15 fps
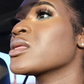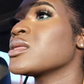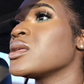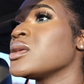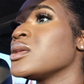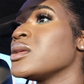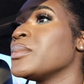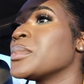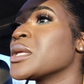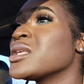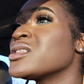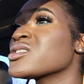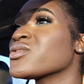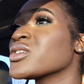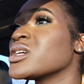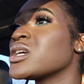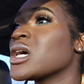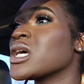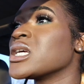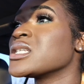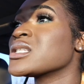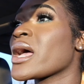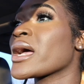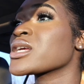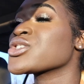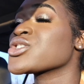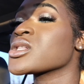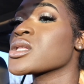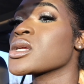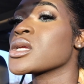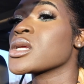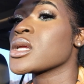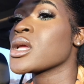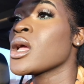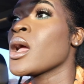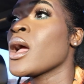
the pizzeria is actually